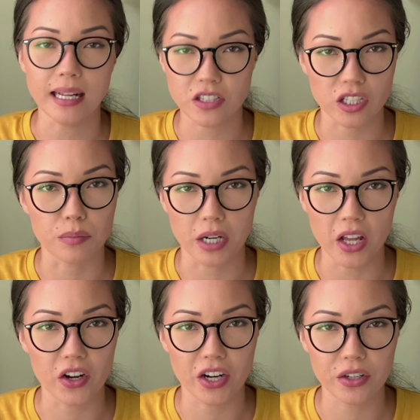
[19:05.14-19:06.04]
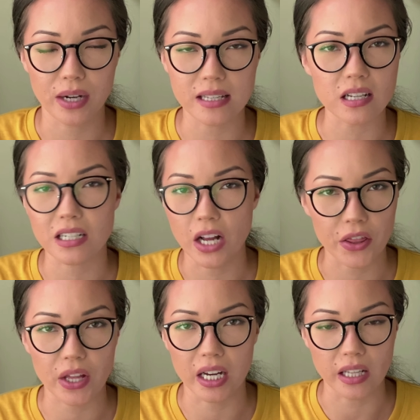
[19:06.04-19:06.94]
that's your brother? You guys look
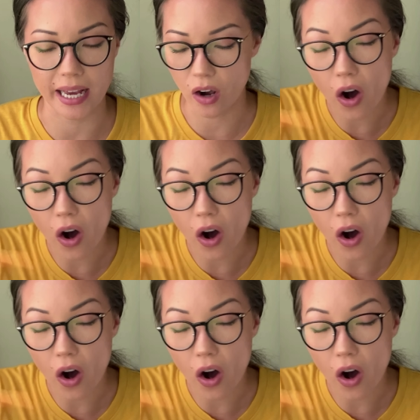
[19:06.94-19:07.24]
nothing alike